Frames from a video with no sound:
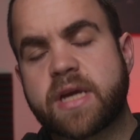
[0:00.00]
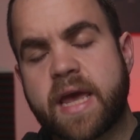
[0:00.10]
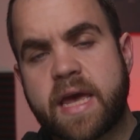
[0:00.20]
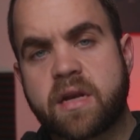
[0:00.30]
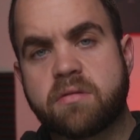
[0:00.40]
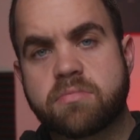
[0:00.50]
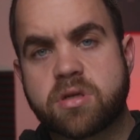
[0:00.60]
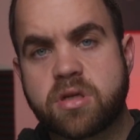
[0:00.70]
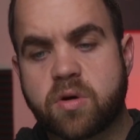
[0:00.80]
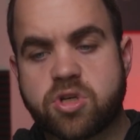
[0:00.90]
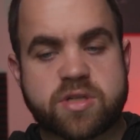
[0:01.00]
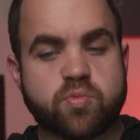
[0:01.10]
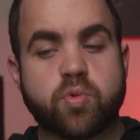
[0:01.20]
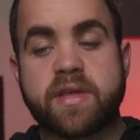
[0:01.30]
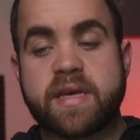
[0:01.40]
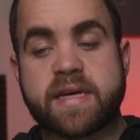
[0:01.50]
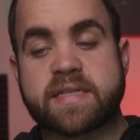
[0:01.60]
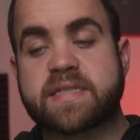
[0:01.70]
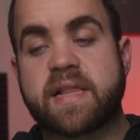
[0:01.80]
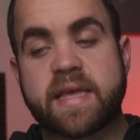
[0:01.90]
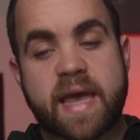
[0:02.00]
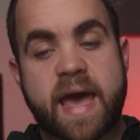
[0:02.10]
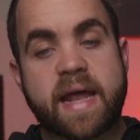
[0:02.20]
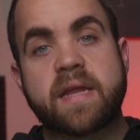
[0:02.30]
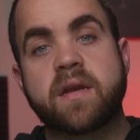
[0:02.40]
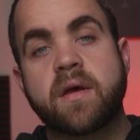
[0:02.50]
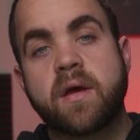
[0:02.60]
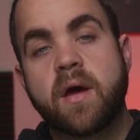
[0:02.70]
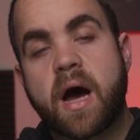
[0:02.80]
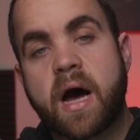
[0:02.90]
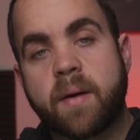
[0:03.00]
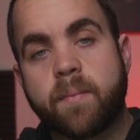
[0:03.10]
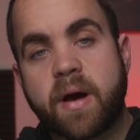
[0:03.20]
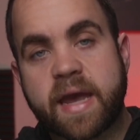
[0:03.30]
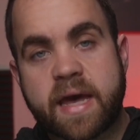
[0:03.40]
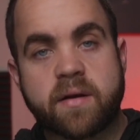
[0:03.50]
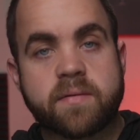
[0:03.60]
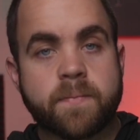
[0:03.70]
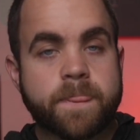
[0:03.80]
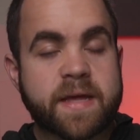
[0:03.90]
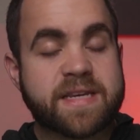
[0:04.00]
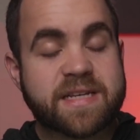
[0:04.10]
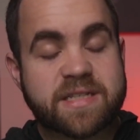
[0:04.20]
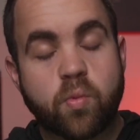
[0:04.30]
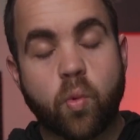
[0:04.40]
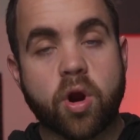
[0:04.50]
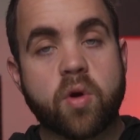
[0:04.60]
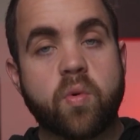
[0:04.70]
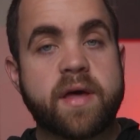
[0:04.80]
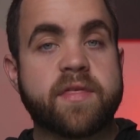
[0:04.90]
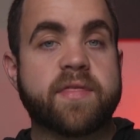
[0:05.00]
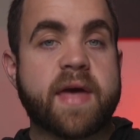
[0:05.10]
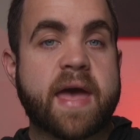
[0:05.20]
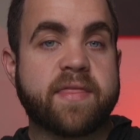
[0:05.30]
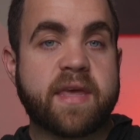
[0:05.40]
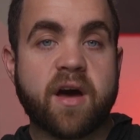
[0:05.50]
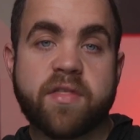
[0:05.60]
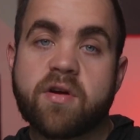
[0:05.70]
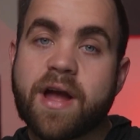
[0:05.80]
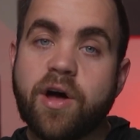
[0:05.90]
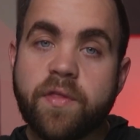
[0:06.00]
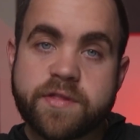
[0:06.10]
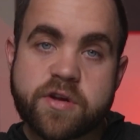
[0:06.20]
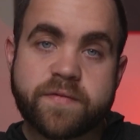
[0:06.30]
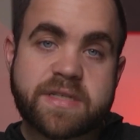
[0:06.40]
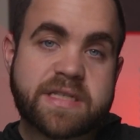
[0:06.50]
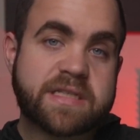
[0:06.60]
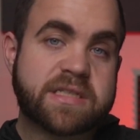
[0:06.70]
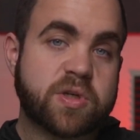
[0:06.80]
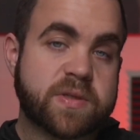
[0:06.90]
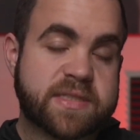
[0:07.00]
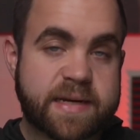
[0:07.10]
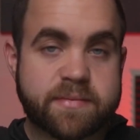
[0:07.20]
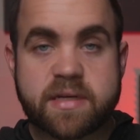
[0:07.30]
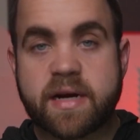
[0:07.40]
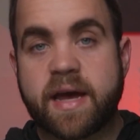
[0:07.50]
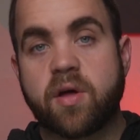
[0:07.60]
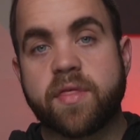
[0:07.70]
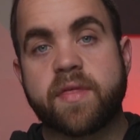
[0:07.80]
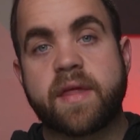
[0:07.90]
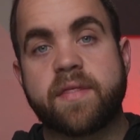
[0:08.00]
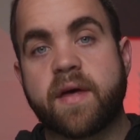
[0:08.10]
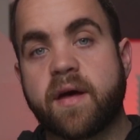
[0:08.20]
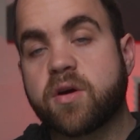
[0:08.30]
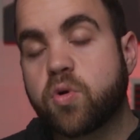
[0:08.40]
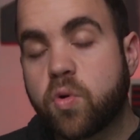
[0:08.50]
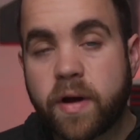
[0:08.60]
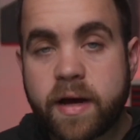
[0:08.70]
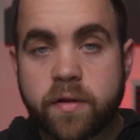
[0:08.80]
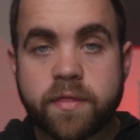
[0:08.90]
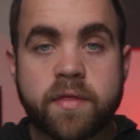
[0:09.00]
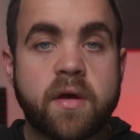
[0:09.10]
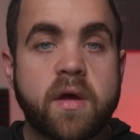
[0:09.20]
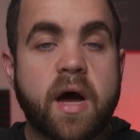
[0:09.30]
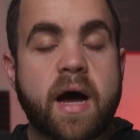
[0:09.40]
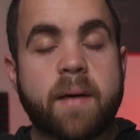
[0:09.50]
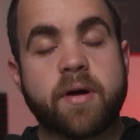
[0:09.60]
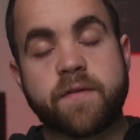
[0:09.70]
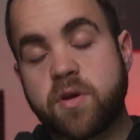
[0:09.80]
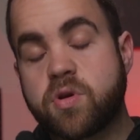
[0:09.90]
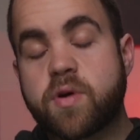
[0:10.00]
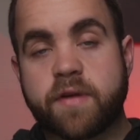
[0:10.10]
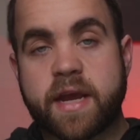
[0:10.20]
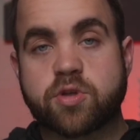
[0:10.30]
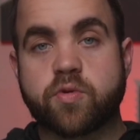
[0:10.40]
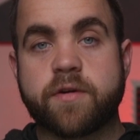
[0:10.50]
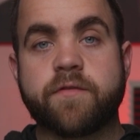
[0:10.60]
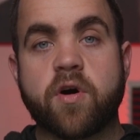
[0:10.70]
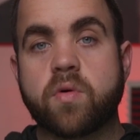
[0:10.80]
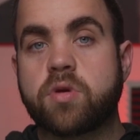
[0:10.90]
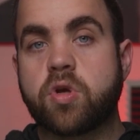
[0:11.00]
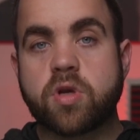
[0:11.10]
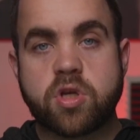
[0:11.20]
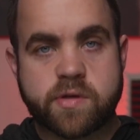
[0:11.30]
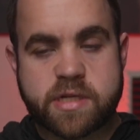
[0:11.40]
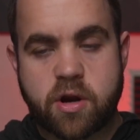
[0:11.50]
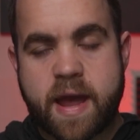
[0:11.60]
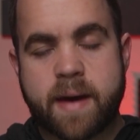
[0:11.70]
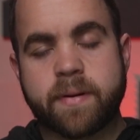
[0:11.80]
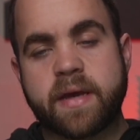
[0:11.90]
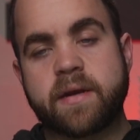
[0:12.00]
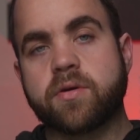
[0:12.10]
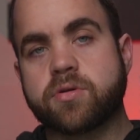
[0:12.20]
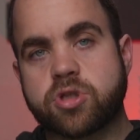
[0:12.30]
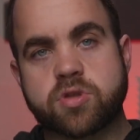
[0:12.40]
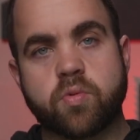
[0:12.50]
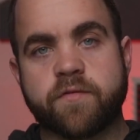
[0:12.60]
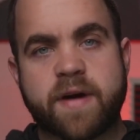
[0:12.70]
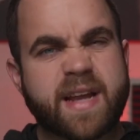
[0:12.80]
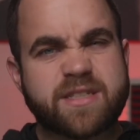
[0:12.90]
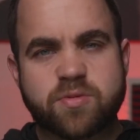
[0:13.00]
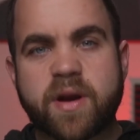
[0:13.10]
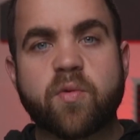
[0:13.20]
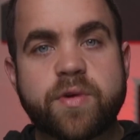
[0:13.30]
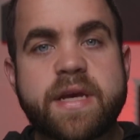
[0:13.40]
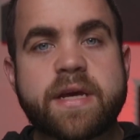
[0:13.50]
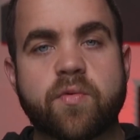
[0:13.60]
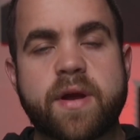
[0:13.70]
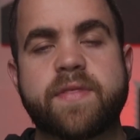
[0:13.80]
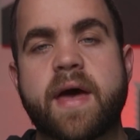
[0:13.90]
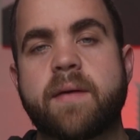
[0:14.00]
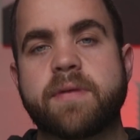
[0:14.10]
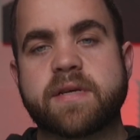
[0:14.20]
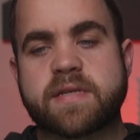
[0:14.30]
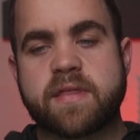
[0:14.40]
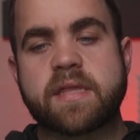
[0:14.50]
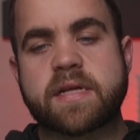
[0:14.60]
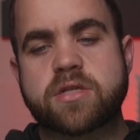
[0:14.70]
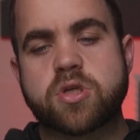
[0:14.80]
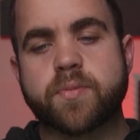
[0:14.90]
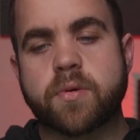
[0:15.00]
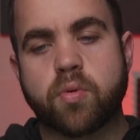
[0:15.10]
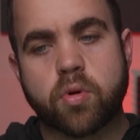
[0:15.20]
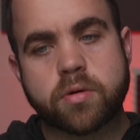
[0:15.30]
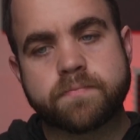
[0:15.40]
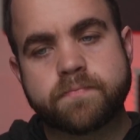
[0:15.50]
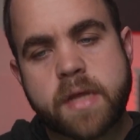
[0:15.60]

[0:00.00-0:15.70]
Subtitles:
and, just really excelling at it. Again, it doesn't work with the other health services, so Samsung Health and Google Health. But if you do have an Android phone, you can use their app and it'll just work fine. I just want to reiterate that because I think that's super important.